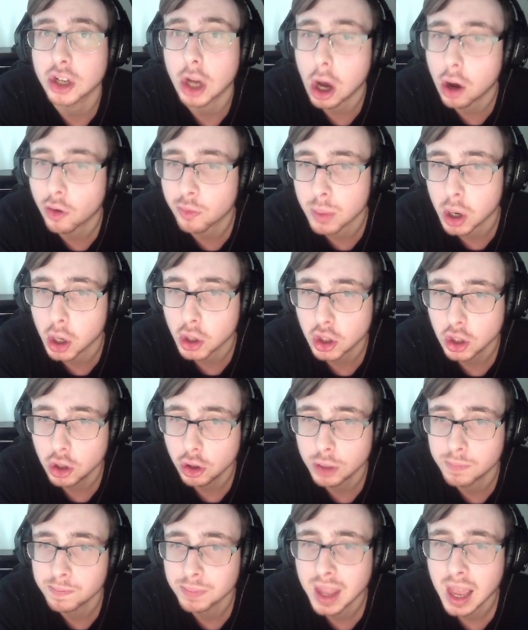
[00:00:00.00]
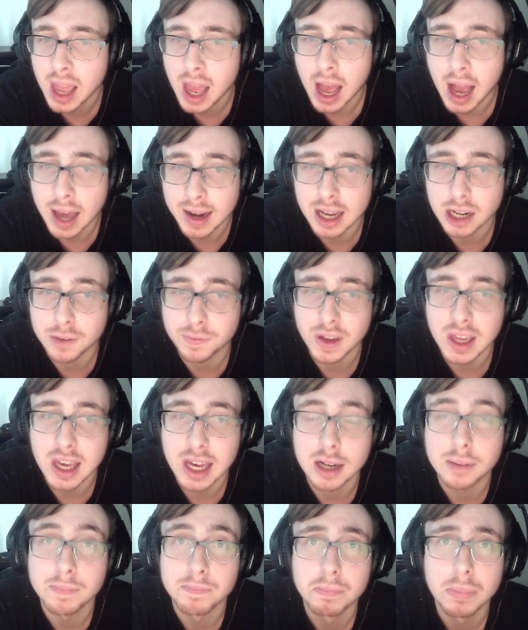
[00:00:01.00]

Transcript: of Markoss and Advienne.